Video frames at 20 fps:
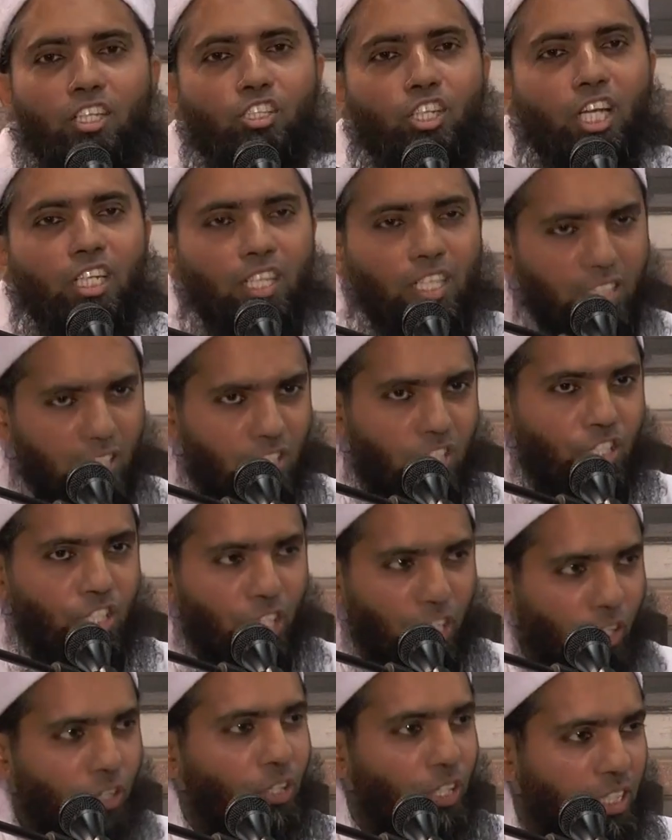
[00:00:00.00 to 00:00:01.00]
Jannat is
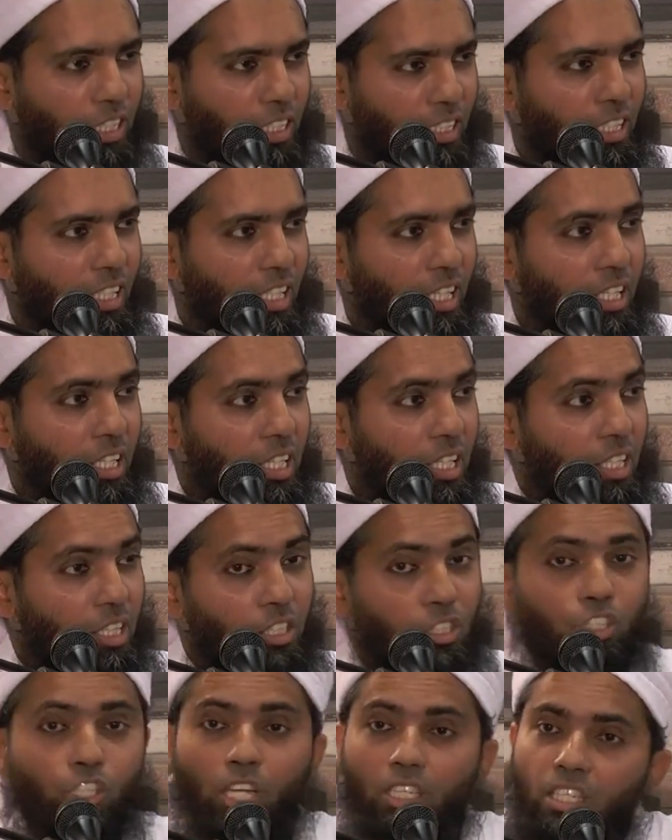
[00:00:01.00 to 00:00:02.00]
secured.
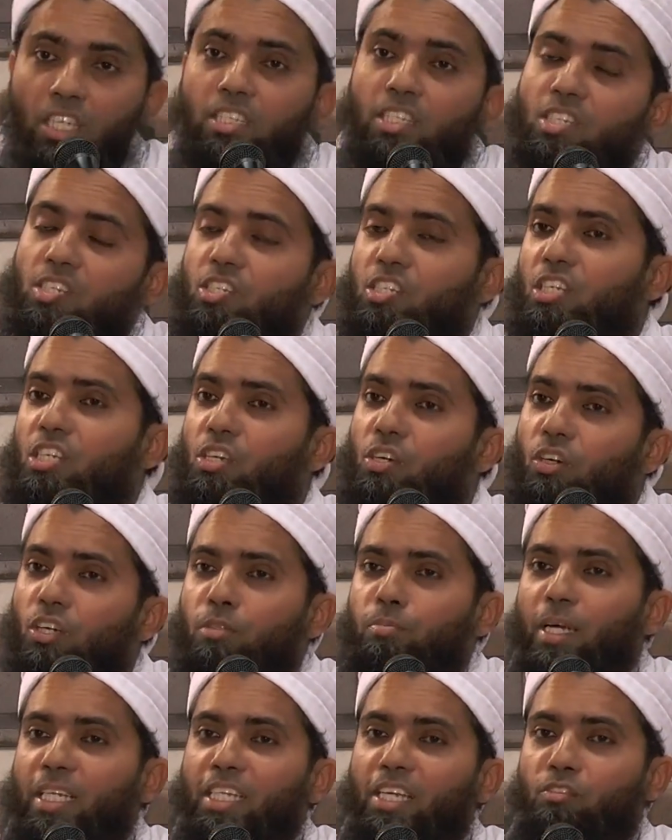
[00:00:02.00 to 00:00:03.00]
Jannat is secured,
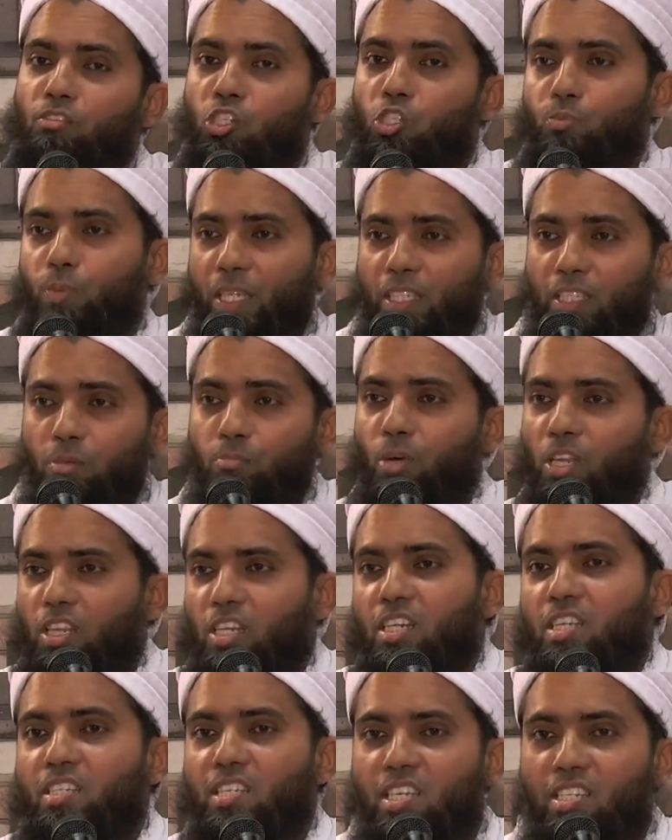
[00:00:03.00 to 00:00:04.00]
my dear respected brothers
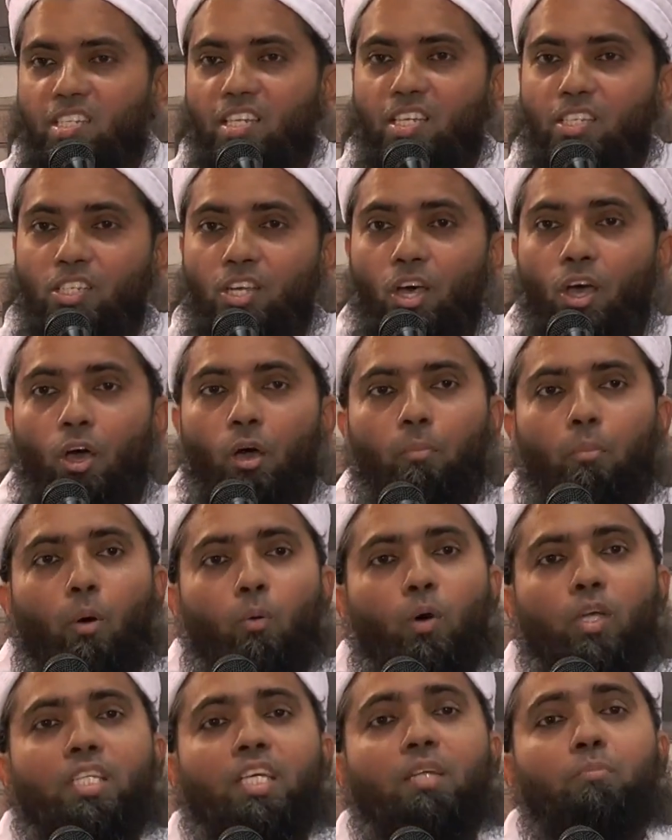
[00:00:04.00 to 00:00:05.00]
and sisters.
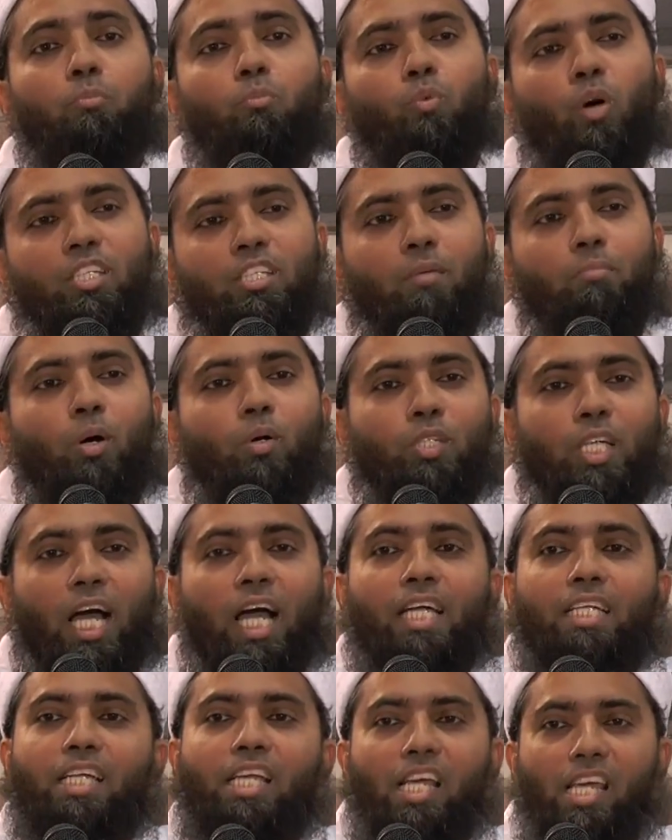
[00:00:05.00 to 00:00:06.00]
But what about the
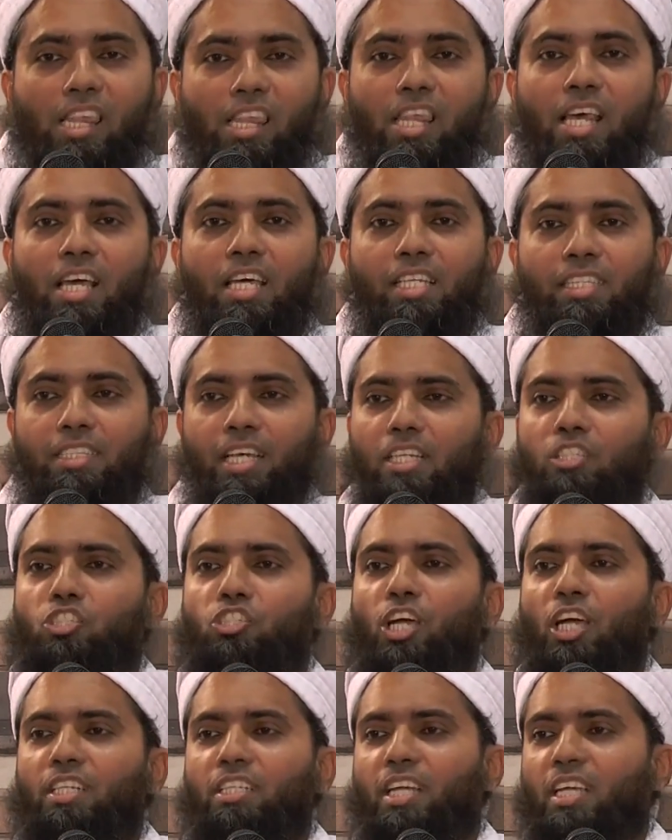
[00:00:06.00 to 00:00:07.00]
hadith that
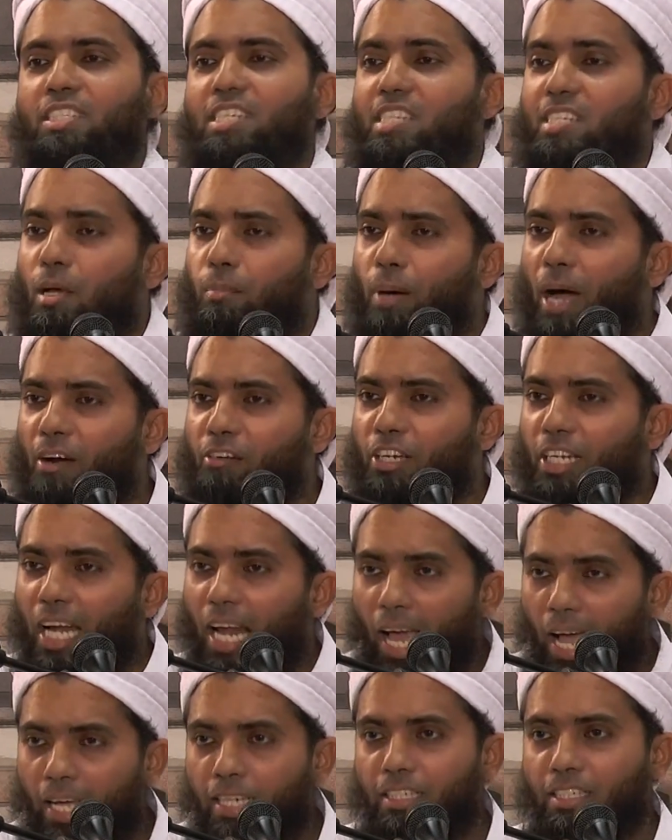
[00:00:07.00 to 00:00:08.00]
Jannat is a barren
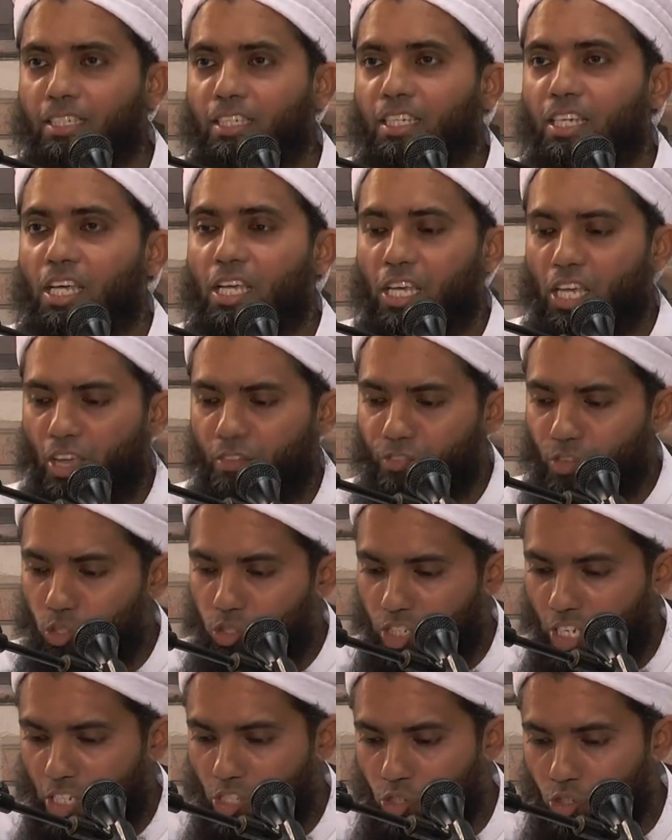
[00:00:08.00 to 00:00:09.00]
land? If you
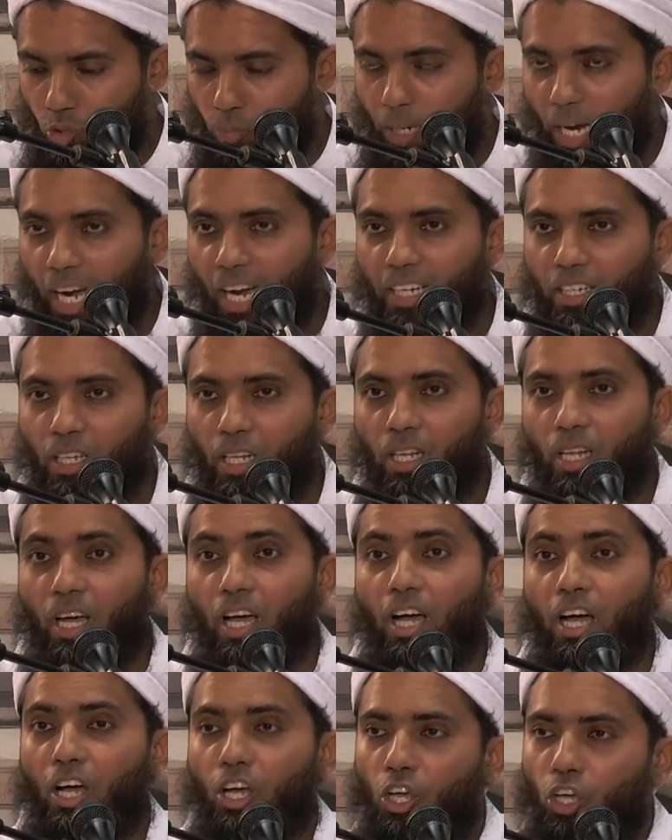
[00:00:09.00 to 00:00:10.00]
say
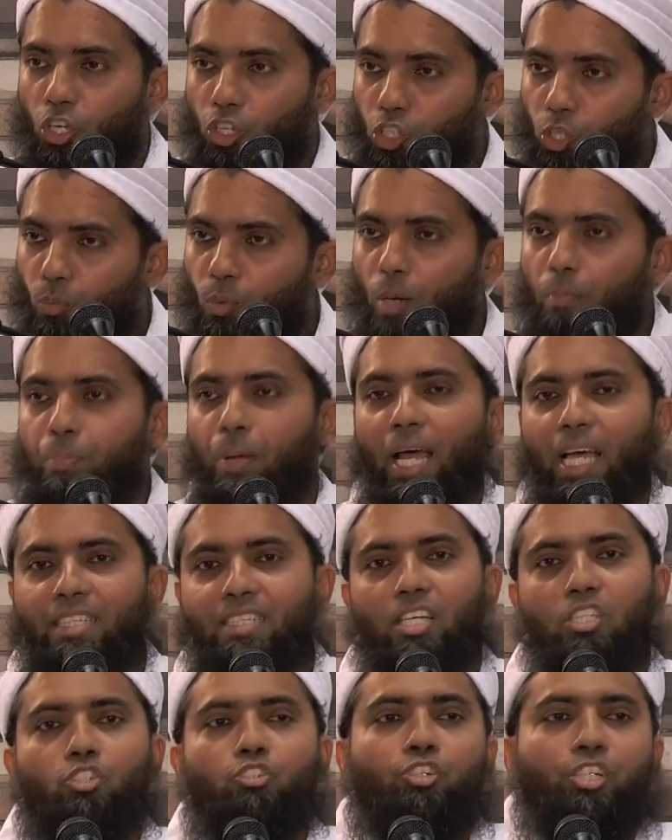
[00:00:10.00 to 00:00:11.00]
Subhanallah, you will plant
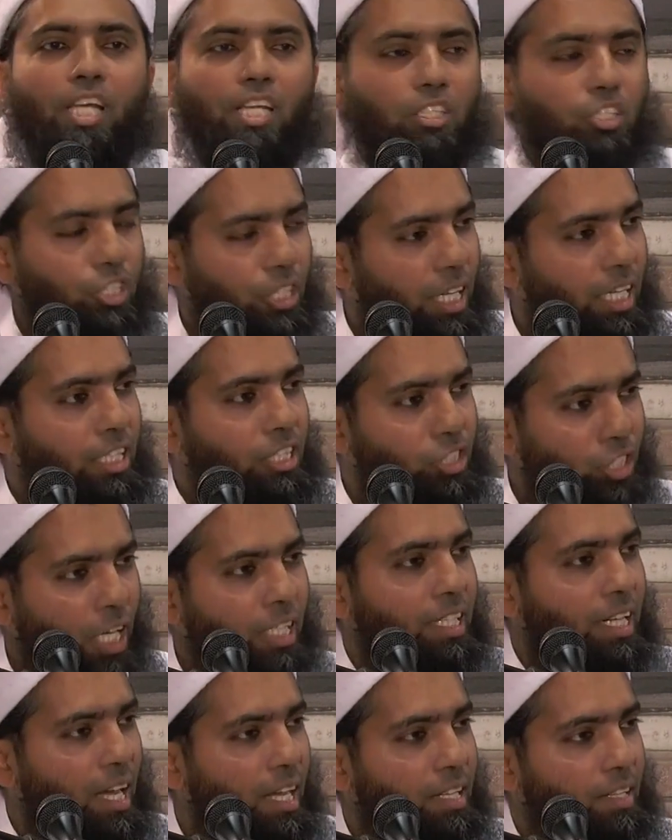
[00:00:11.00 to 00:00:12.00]
a tree in
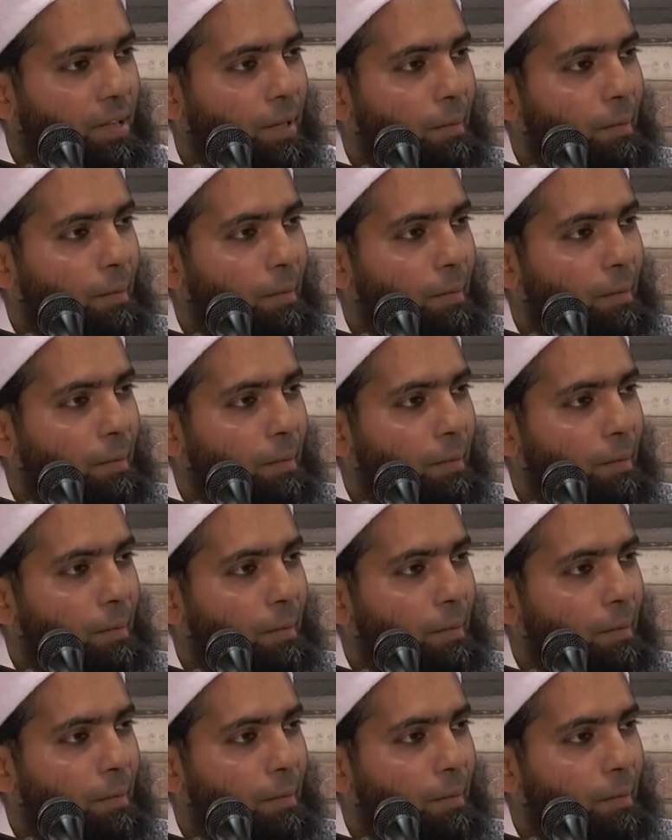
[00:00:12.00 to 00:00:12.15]
Jannah.